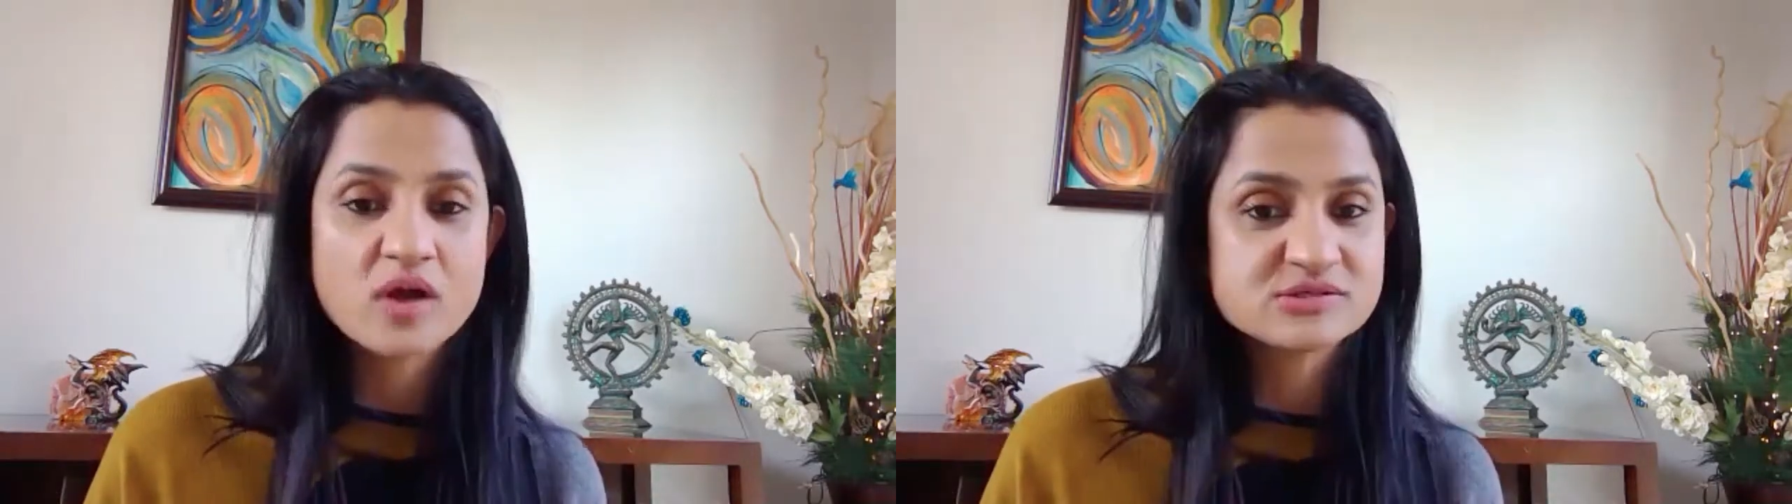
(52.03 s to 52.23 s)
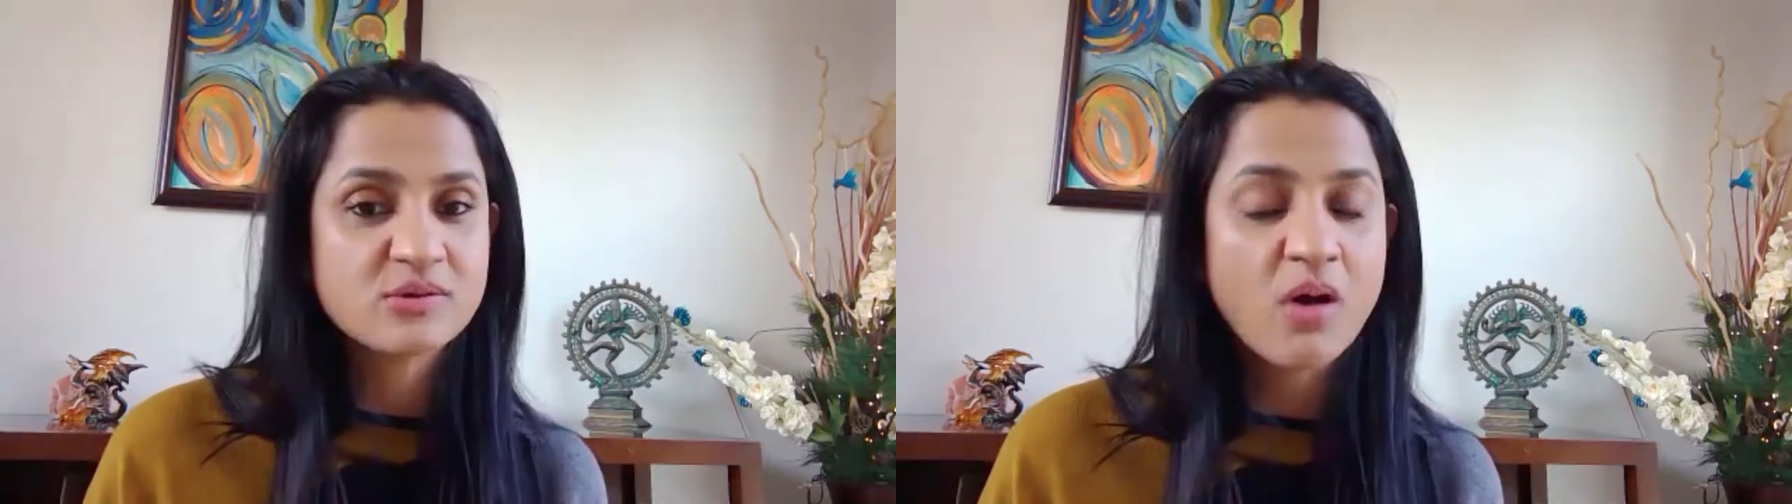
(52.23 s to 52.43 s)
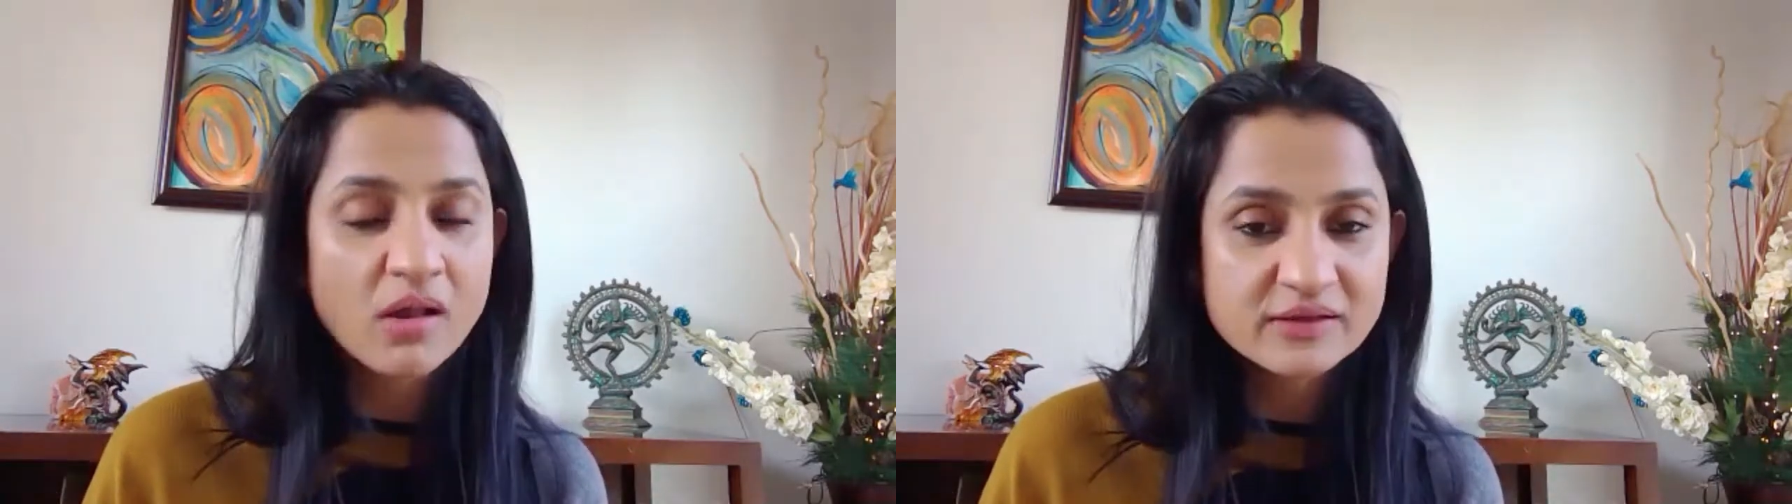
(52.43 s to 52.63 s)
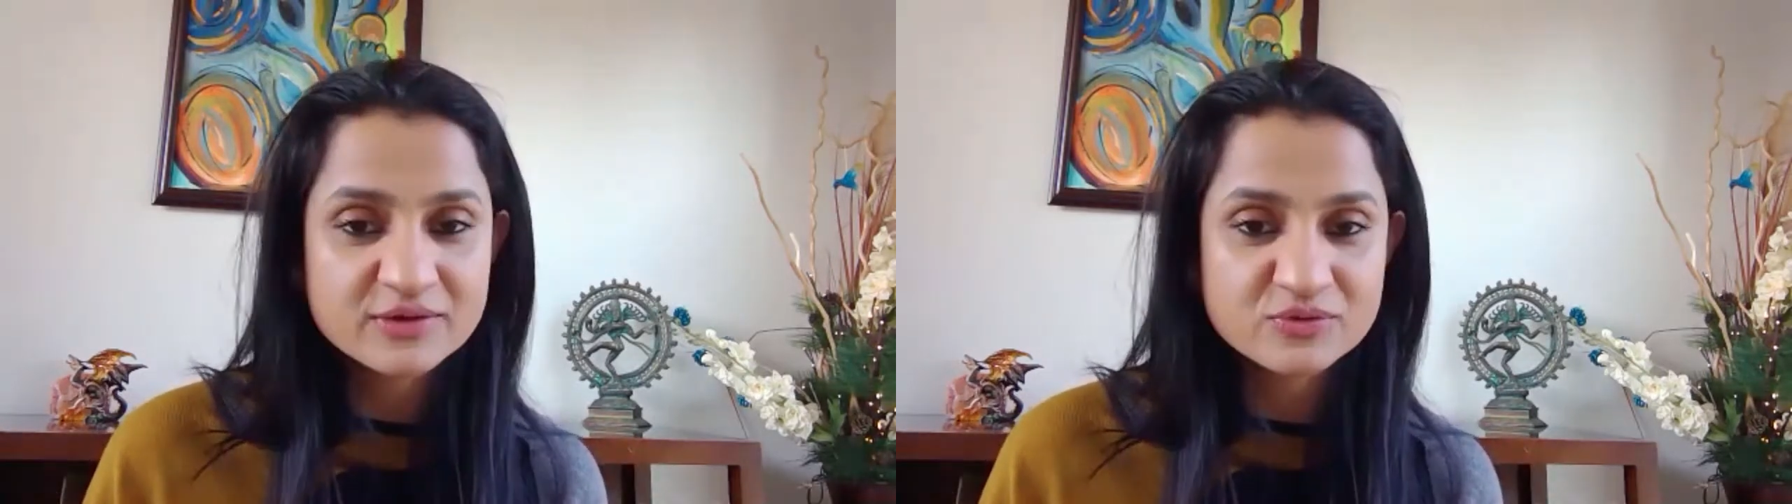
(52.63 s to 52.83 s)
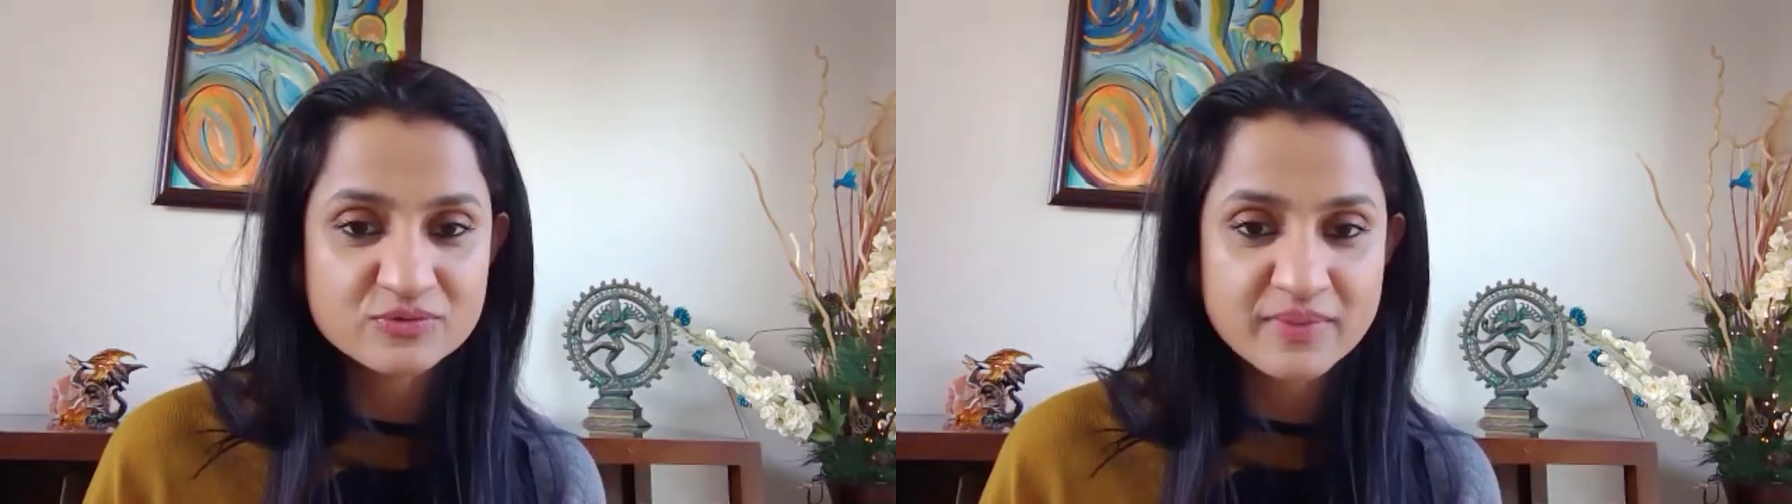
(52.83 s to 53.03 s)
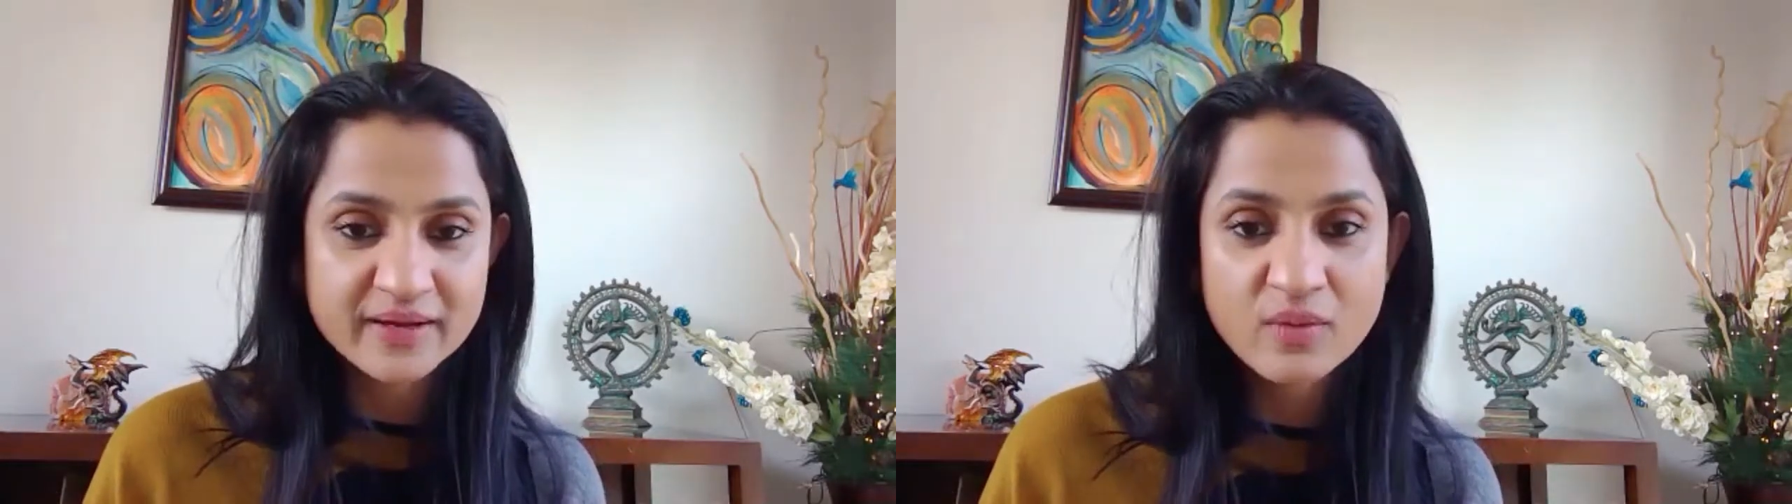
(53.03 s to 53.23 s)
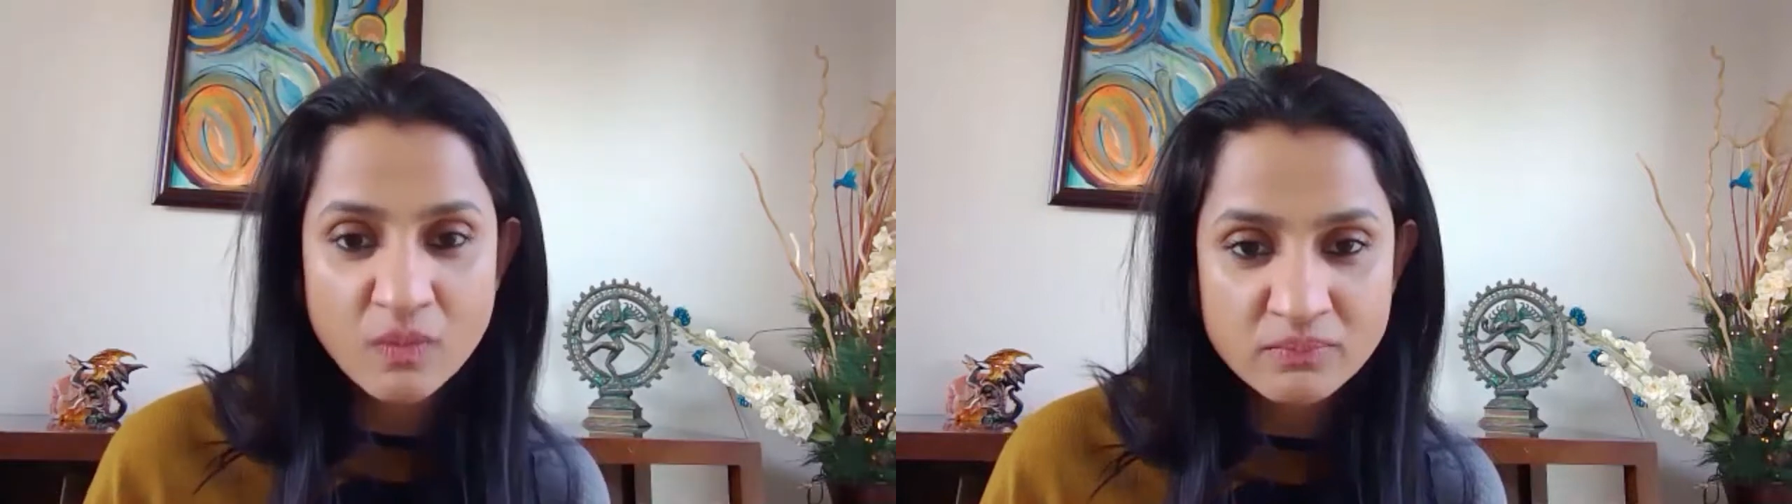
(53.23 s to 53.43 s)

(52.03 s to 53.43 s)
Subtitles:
call you, my home.